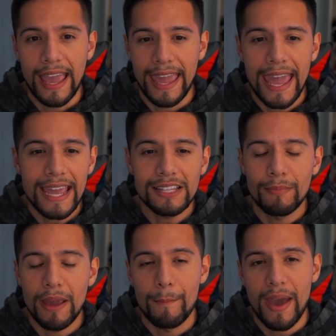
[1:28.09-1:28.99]
I hate
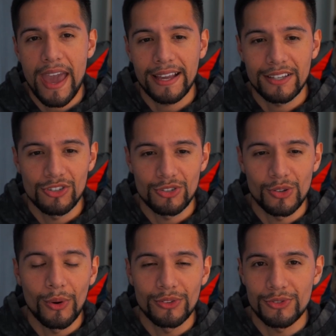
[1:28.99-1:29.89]
my Mac just
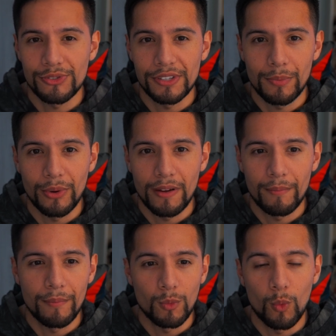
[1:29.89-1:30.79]
going to sleep when
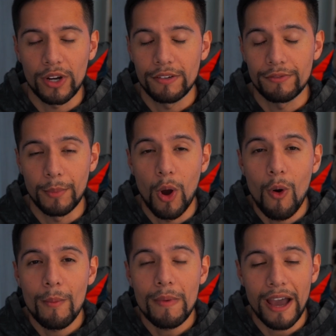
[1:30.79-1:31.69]
I'm working from home.